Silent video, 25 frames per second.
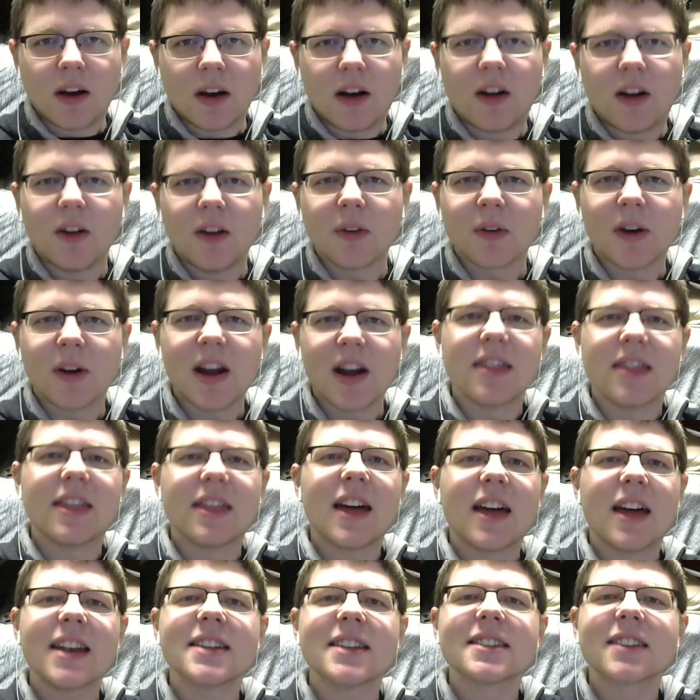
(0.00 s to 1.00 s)
All right,
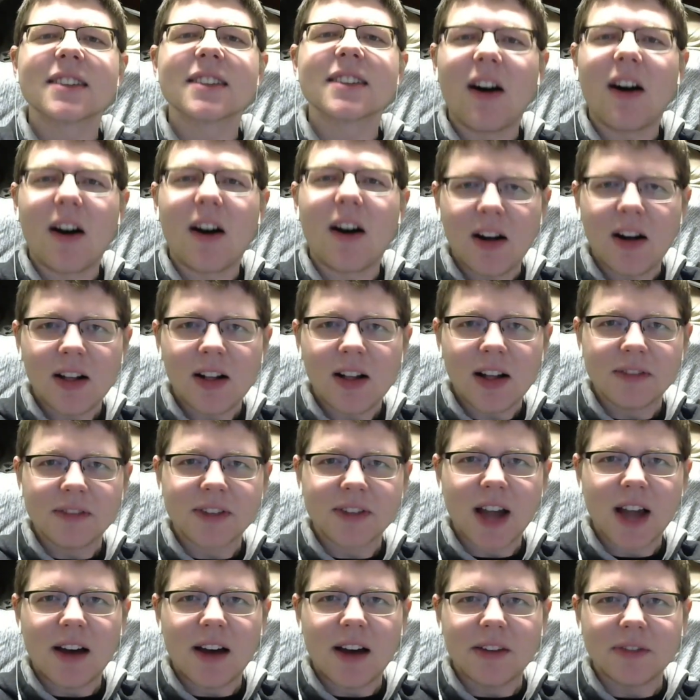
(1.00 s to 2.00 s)
that is all I've
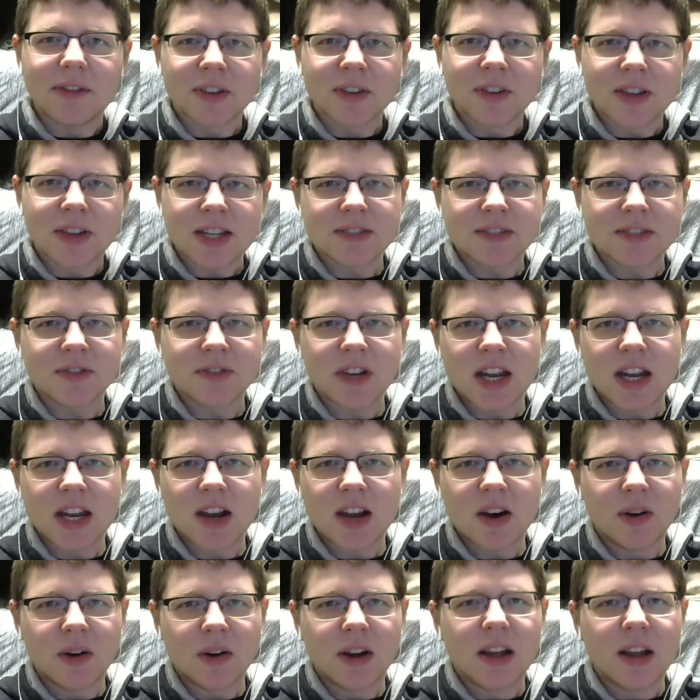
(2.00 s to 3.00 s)
got for this
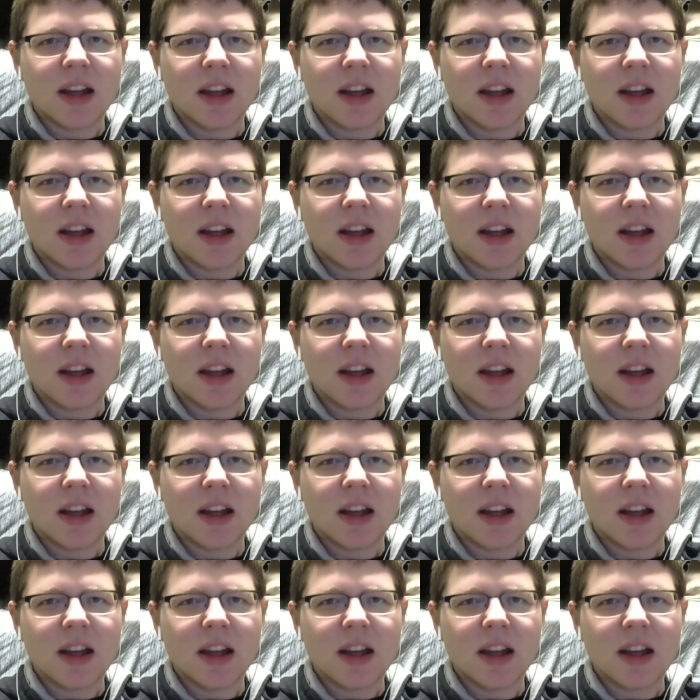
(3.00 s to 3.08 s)
video.